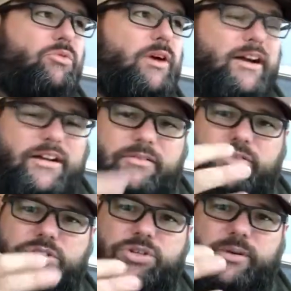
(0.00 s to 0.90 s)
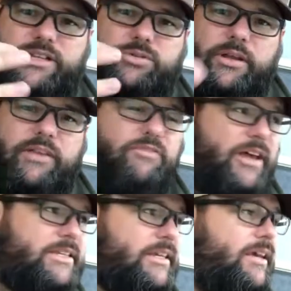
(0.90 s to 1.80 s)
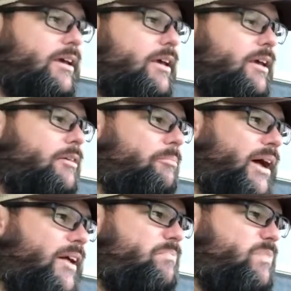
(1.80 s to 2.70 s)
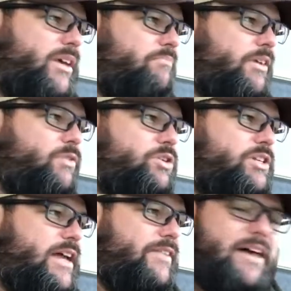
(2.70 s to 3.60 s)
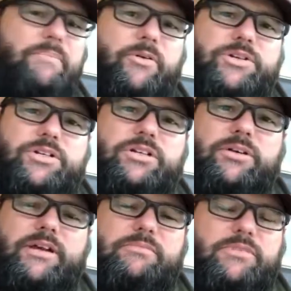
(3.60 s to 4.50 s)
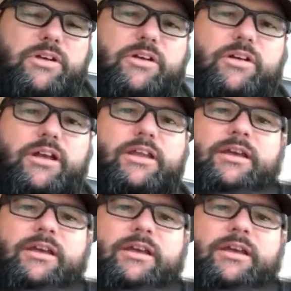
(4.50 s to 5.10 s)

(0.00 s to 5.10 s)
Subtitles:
to where the screen's really fuzzy. But if you just add that portion to it, you're good.